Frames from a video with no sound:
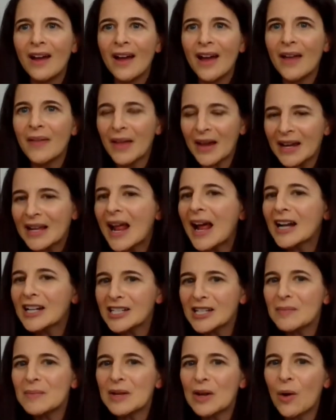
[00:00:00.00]
And that can
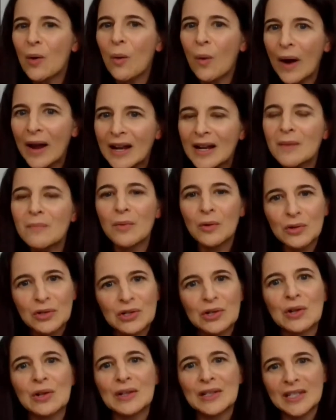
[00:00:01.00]
actually be quite
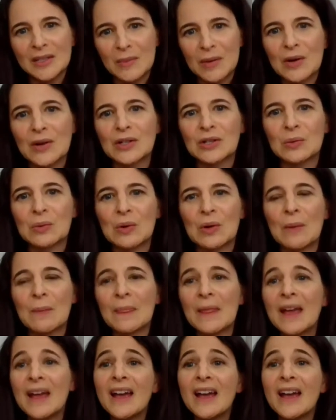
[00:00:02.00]
emotional and spiritual.